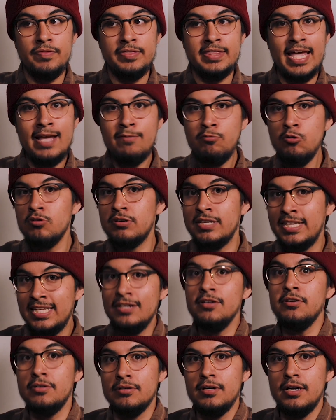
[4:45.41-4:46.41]
they will
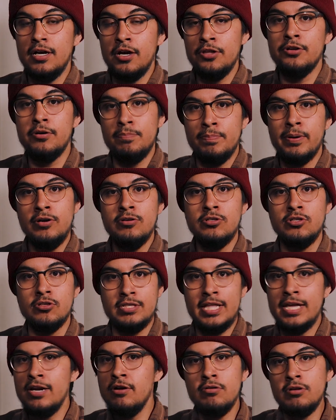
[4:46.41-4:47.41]
kill other poachers.
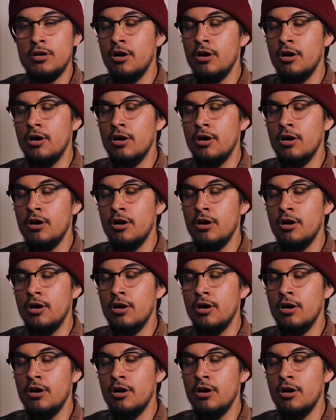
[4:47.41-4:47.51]
They don't